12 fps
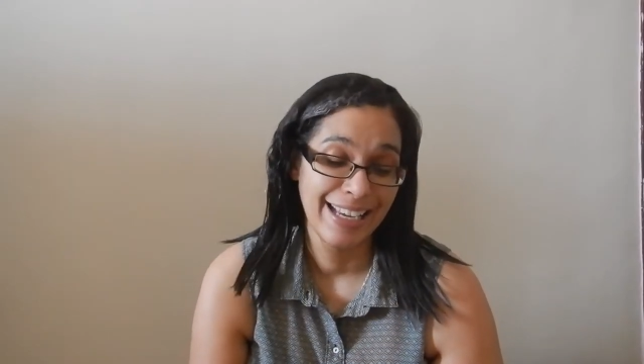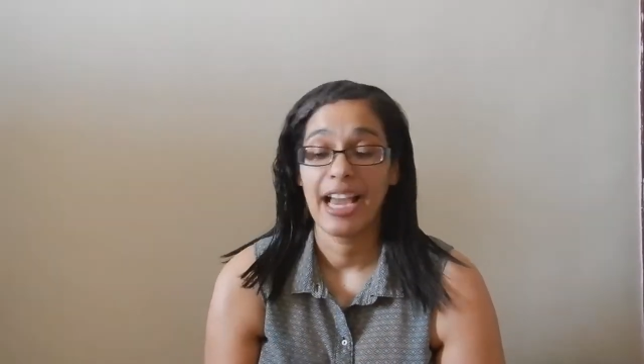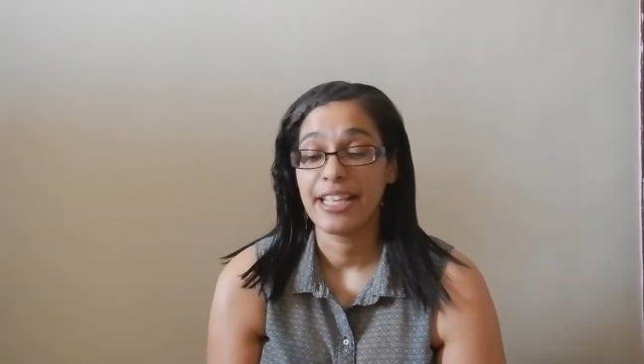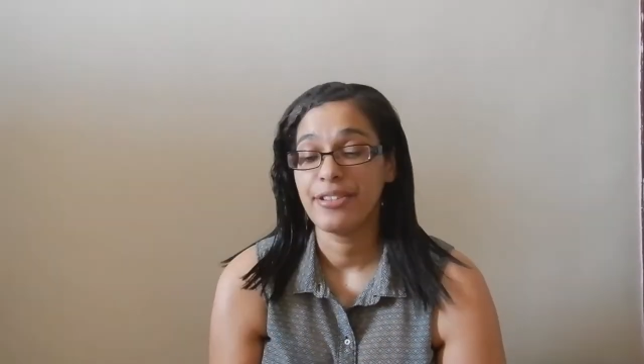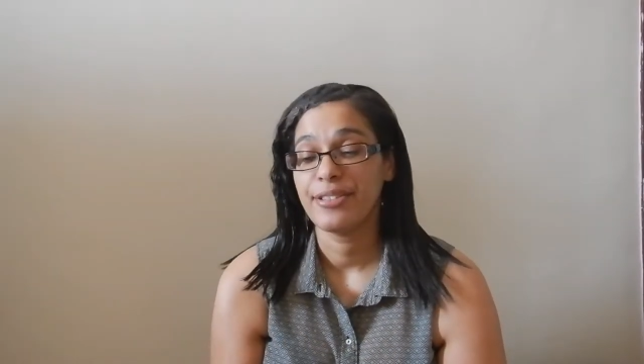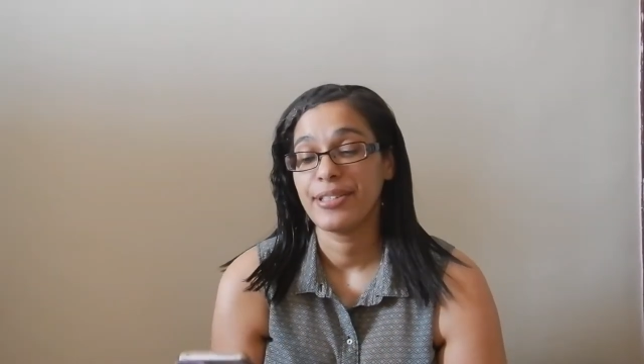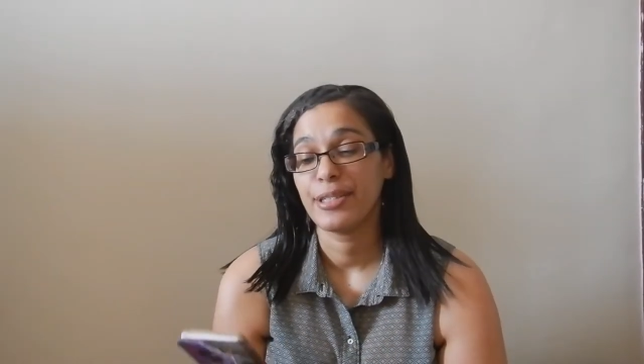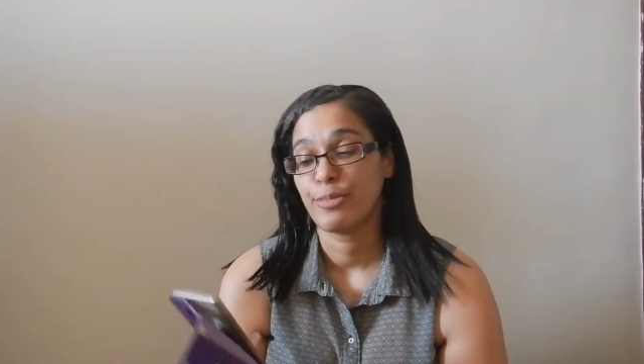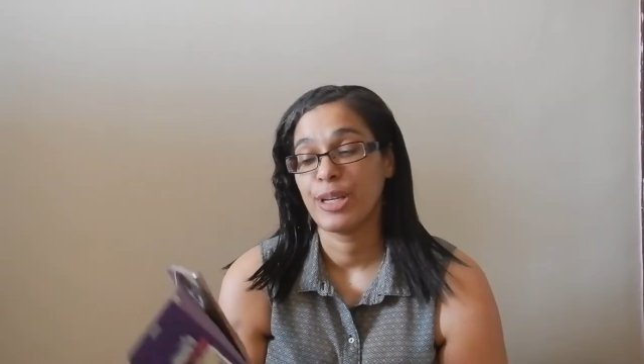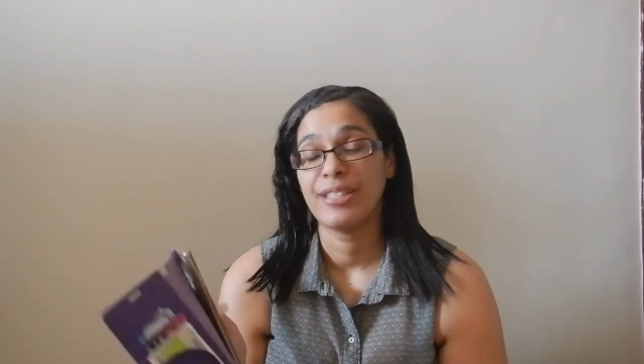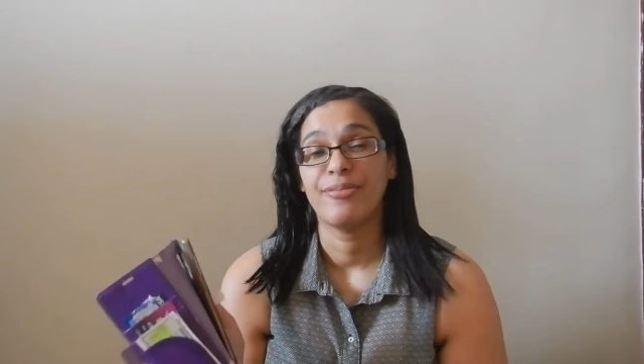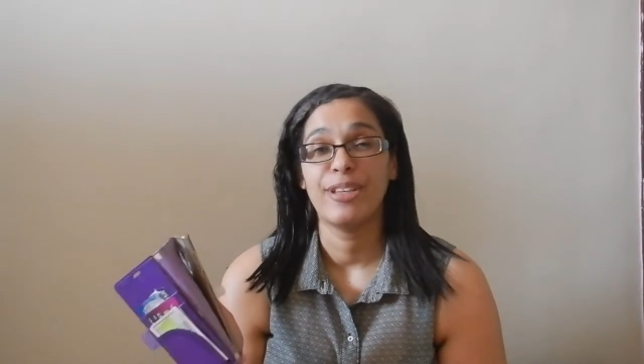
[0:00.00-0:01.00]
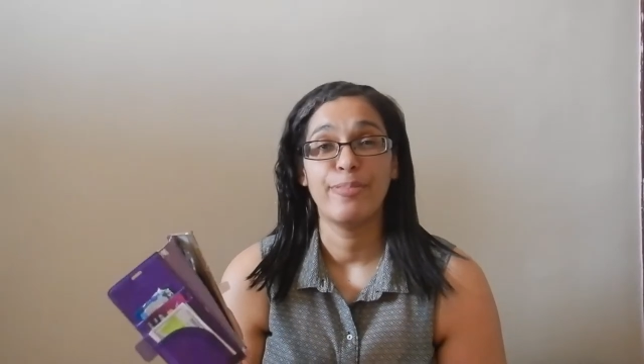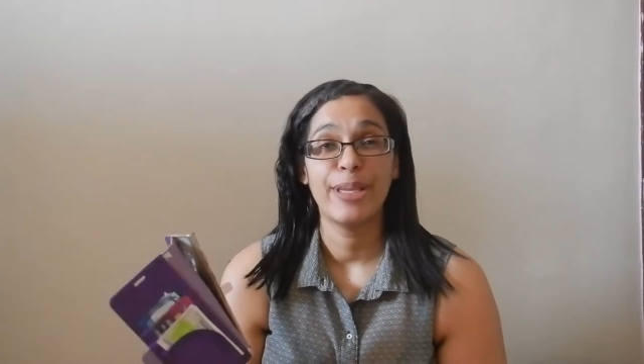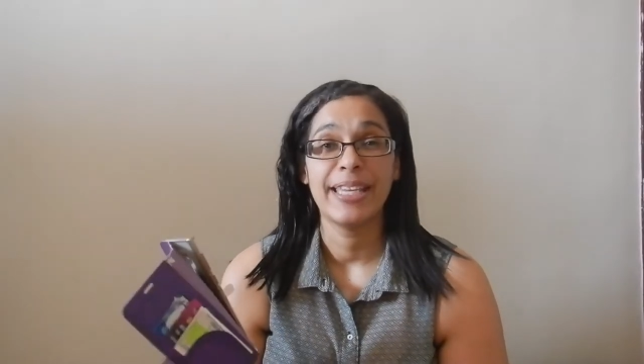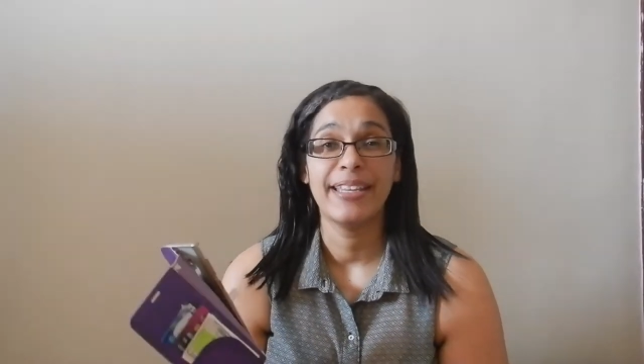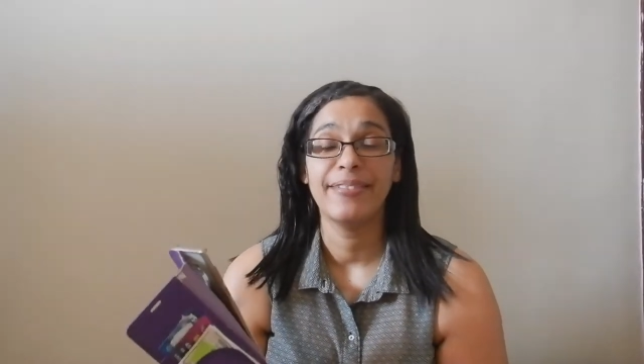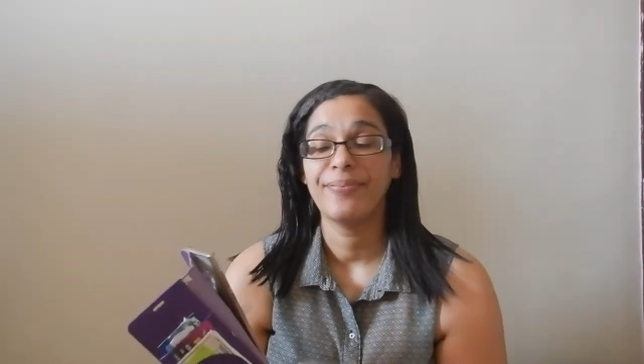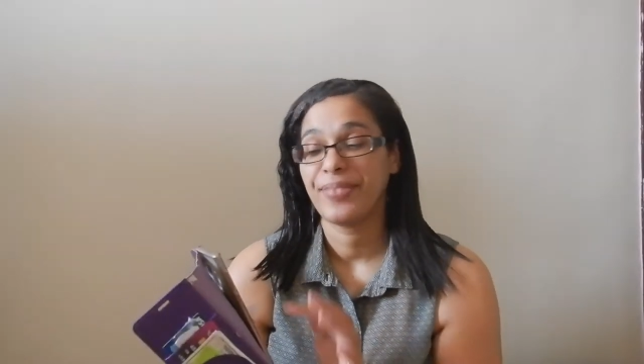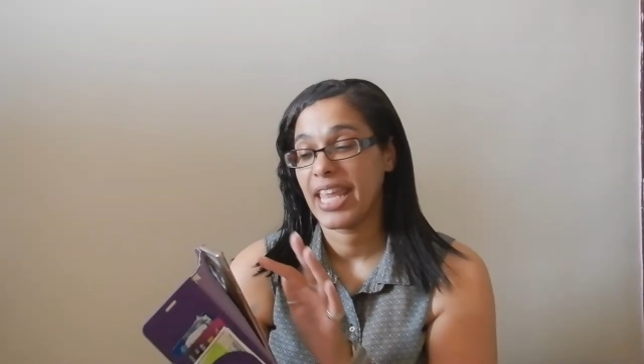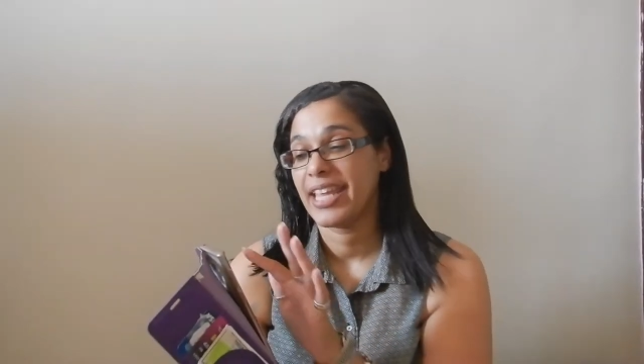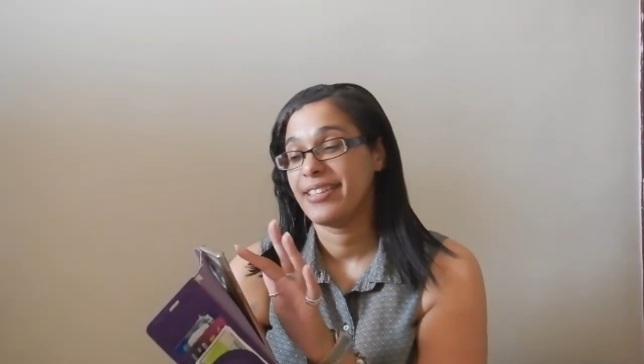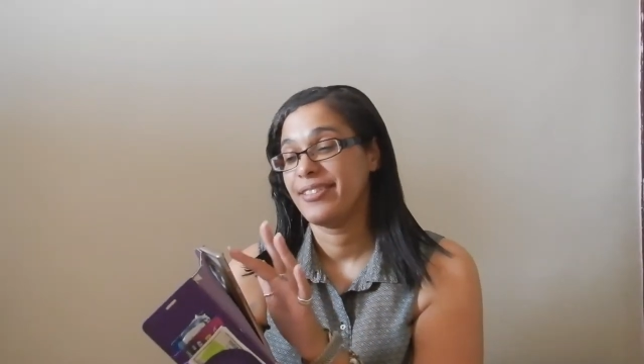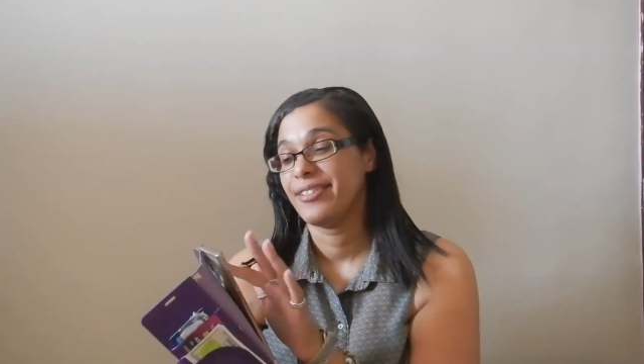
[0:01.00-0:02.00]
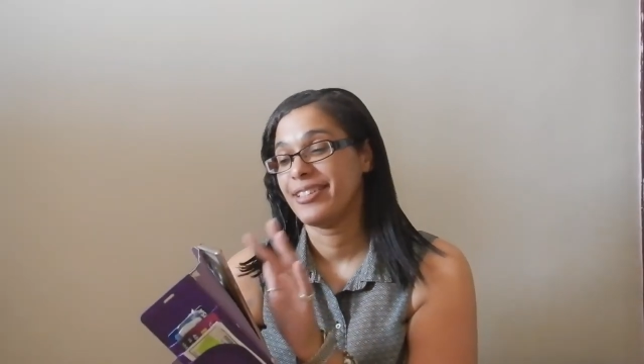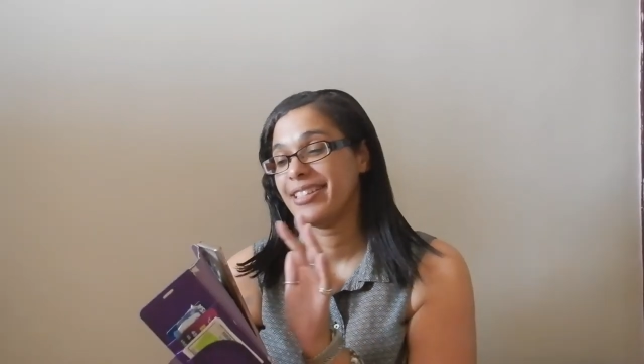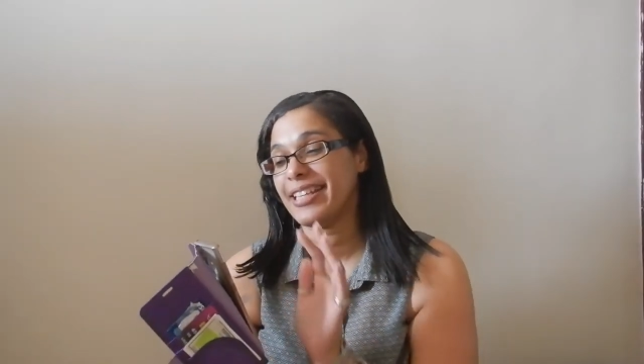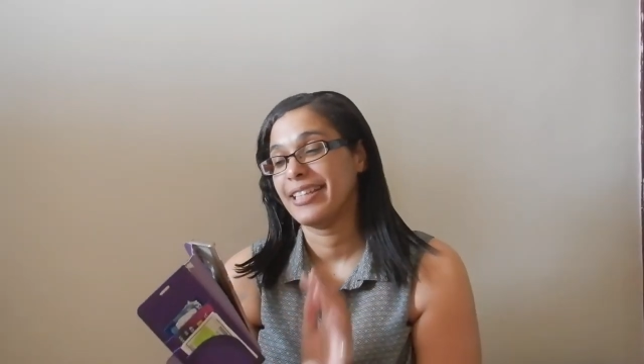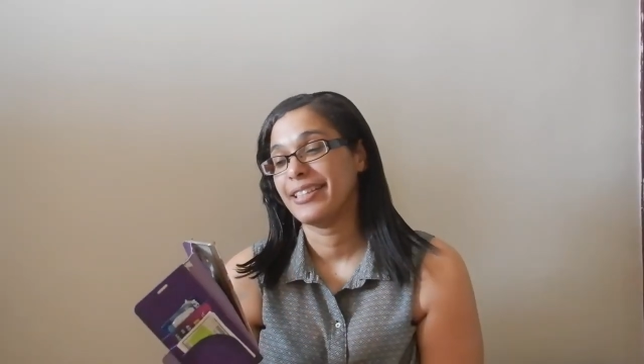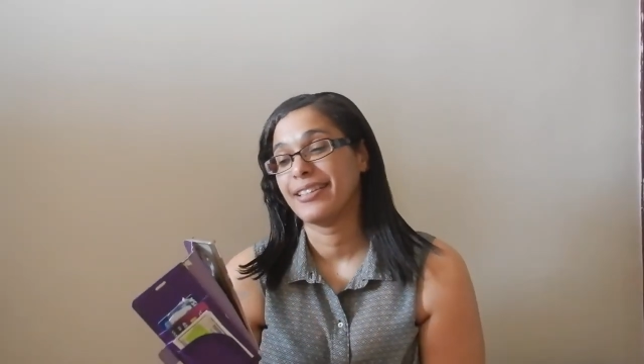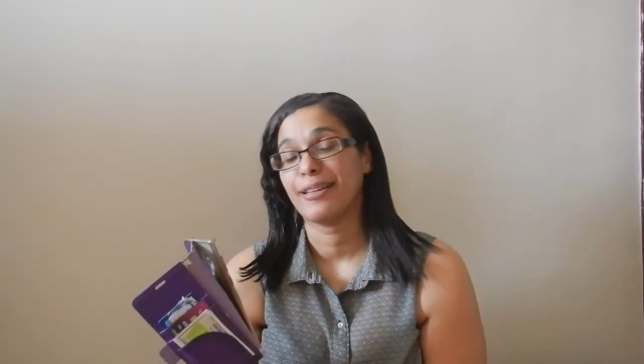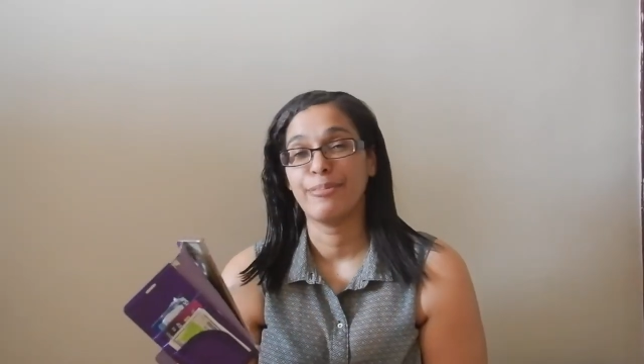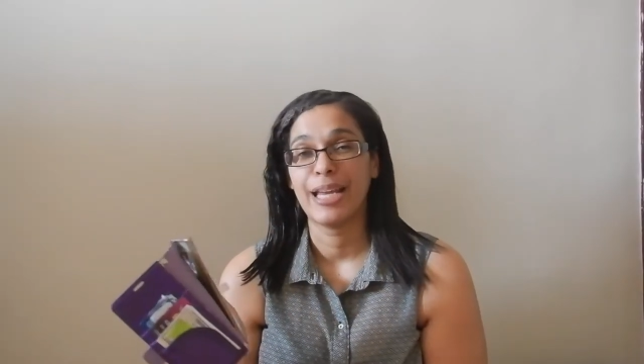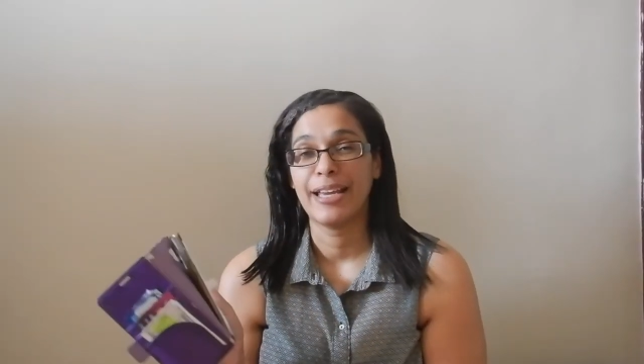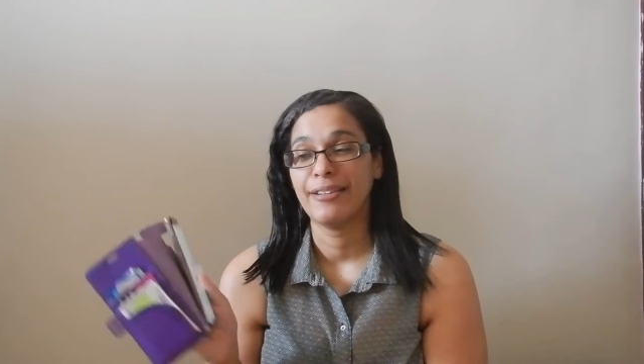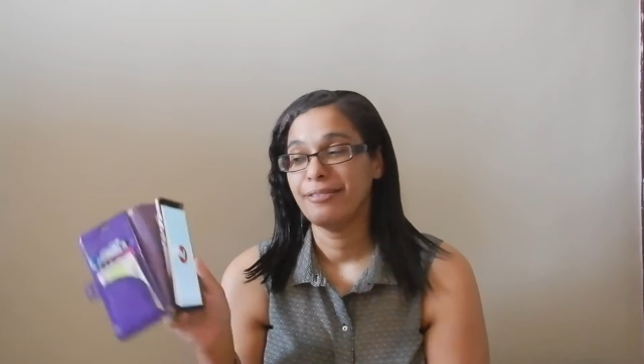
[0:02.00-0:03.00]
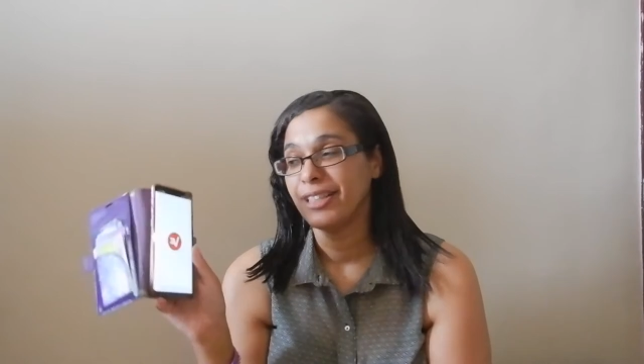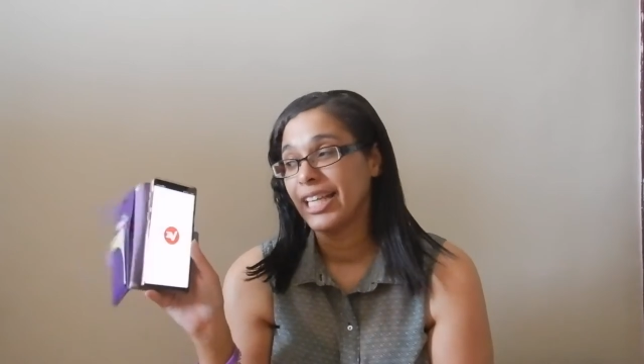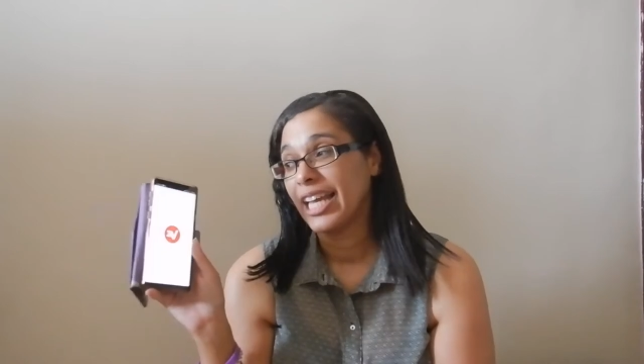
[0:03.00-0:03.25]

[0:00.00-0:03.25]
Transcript: I use ExpressVPN as you can see in the thumbnail.